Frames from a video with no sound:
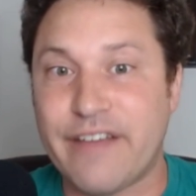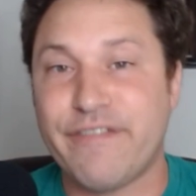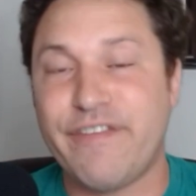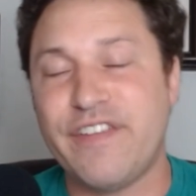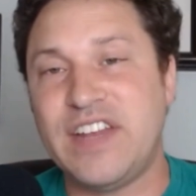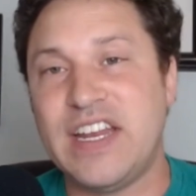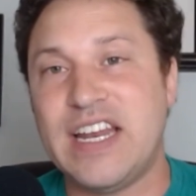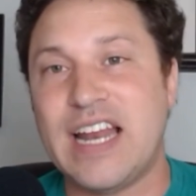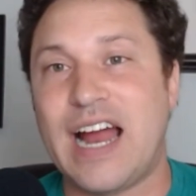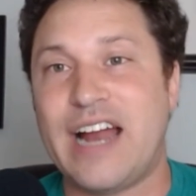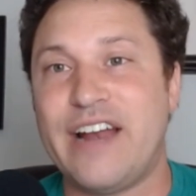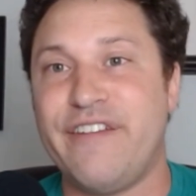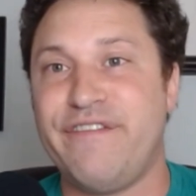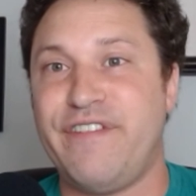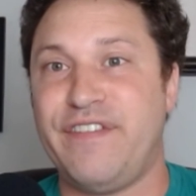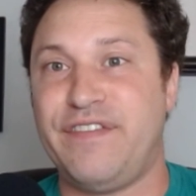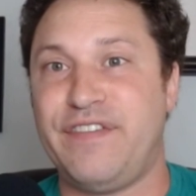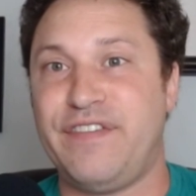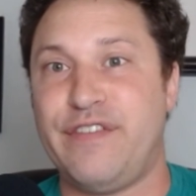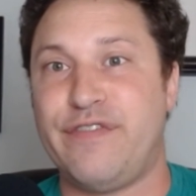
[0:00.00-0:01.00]
59 and
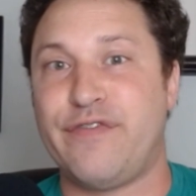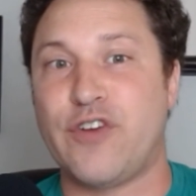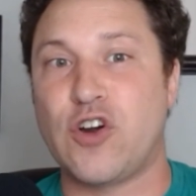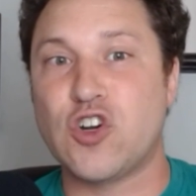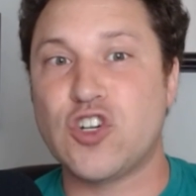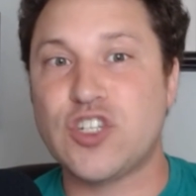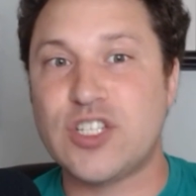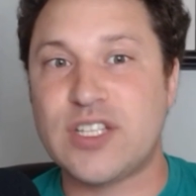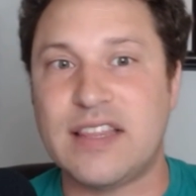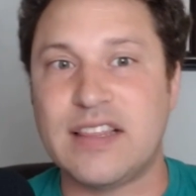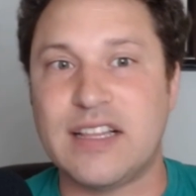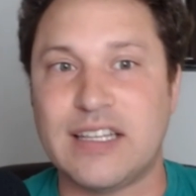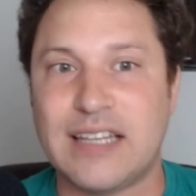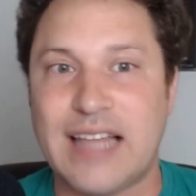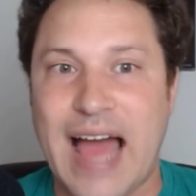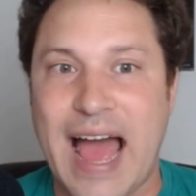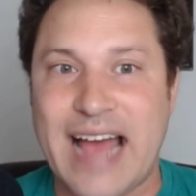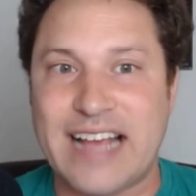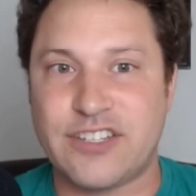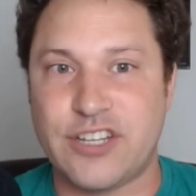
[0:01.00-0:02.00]
51st in the
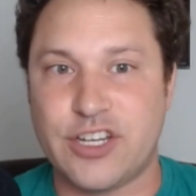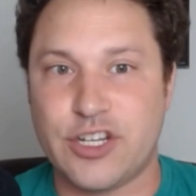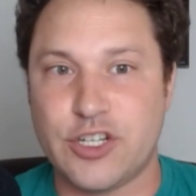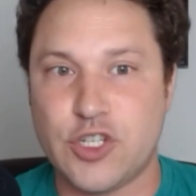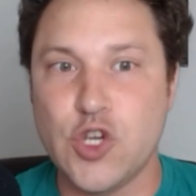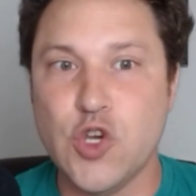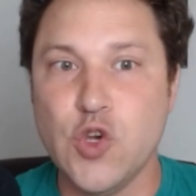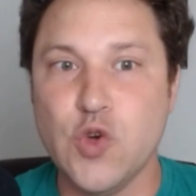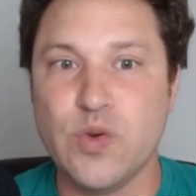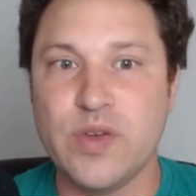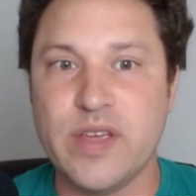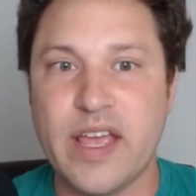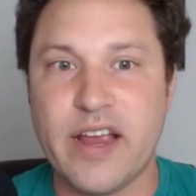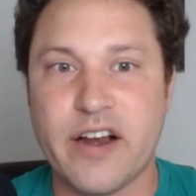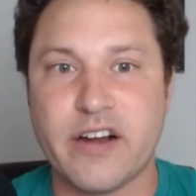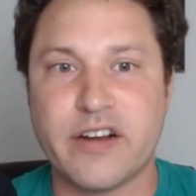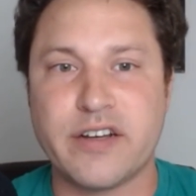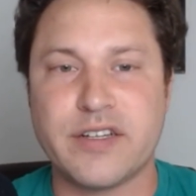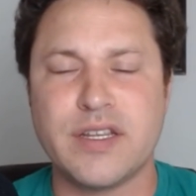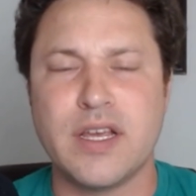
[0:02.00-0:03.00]
last 2
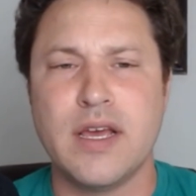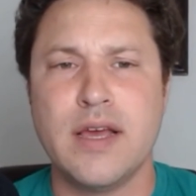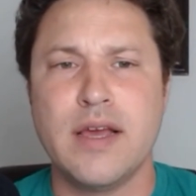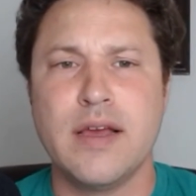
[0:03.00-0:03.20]
years.